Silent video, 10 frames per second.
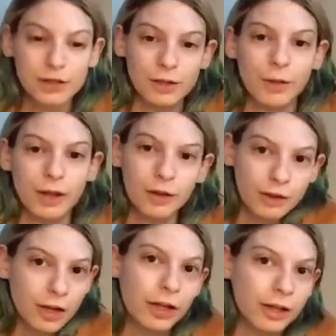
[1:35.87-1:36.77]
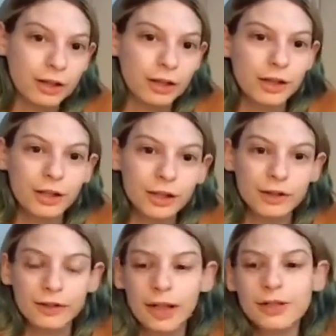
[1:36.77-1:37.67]
So I'm like, okay,
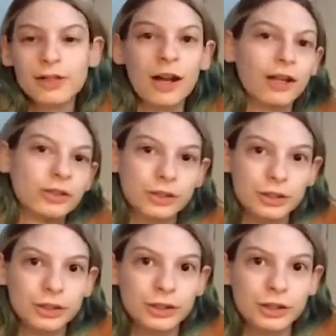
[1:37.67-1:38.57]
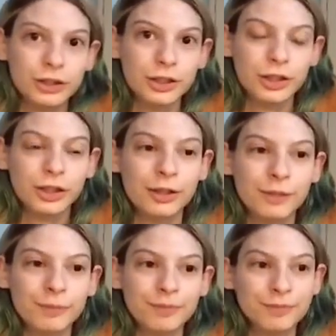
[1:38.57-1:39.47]
that's not good.
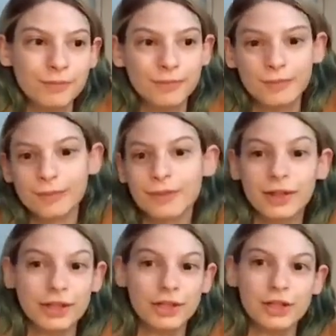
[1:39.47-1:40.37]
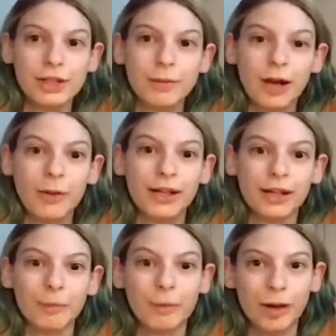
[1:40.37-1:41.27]
Um, let's just keep going.
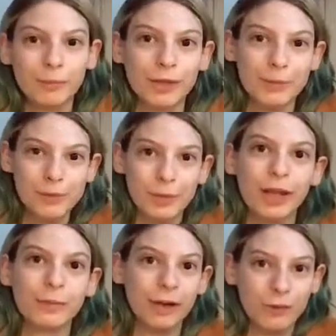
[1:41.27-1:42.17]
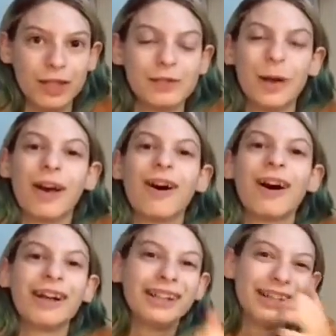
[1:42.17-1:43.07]
And my mom keeps putting my wings back
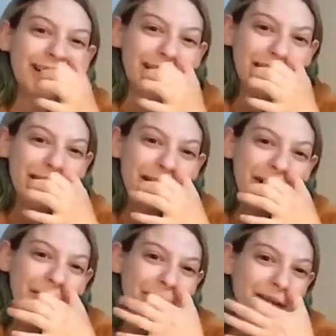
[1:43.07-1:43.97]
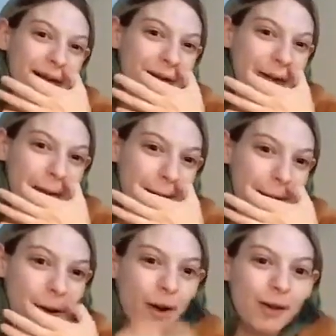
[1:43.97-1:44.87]
on. But then
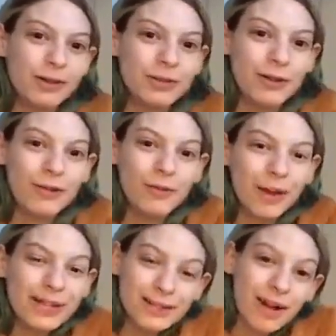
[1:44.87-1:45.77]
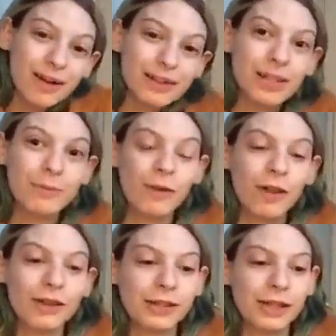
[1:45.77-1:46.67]
also my socks keep
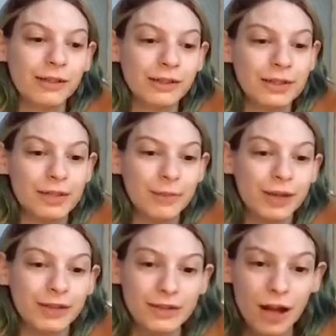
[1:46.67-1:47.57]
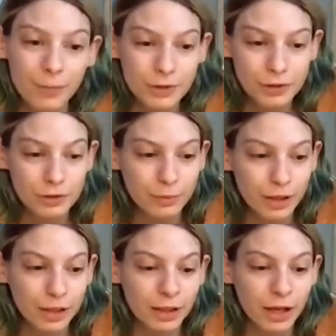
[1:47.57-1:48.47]
falling down because I made the tops too
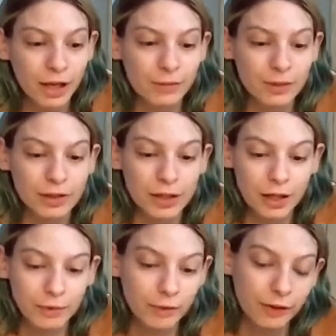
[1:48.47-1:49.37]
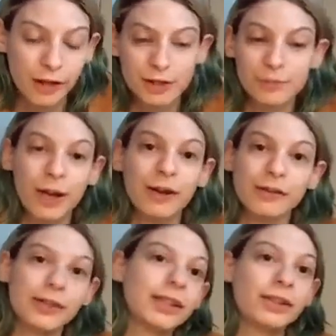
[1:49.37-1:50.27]
big. And I'm just like, oh, that's
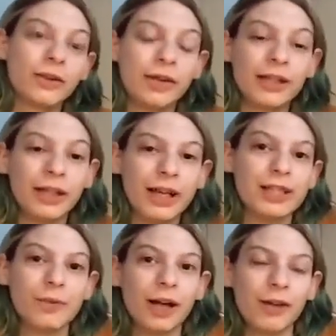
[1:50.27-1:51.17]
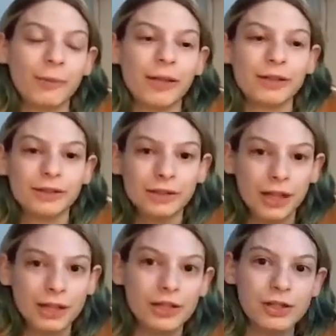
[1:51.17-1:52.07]
mildly annoying as well. But
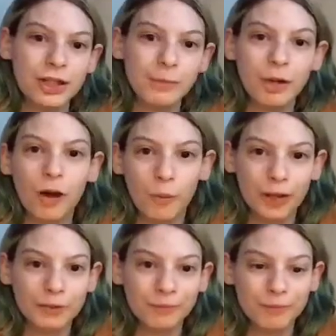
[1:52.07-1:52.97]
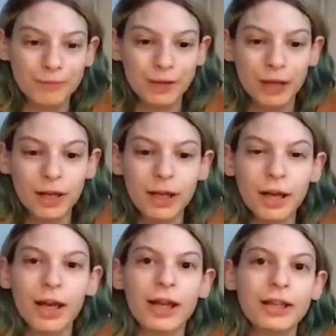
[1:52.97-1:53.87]
let's just keep going.
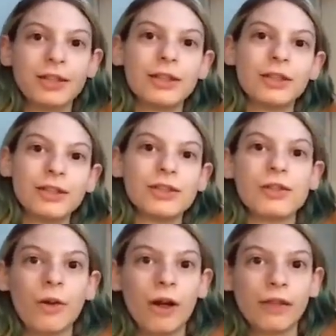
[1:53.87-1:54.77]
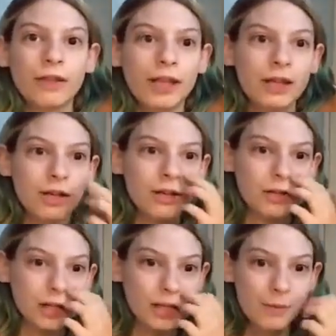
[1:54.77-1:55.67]
And so on the day goes,
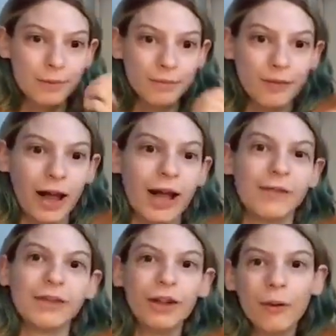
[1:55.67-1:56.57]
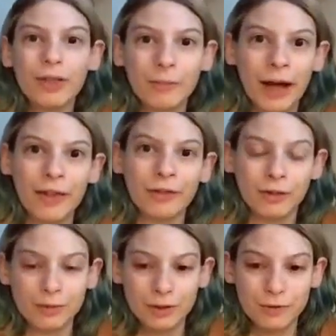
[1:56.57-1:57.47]
I keep having to go in the
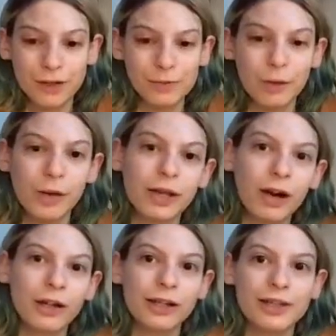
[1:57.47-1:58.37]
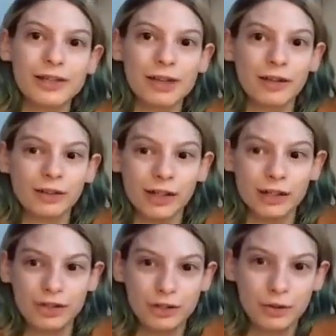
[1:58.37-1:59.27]
bathroom to fix my wing harness down
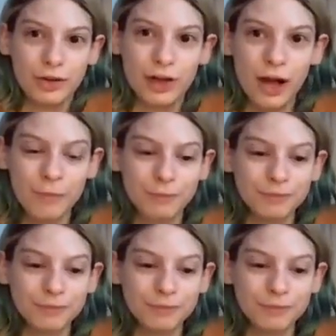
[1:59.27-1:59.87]
into the top.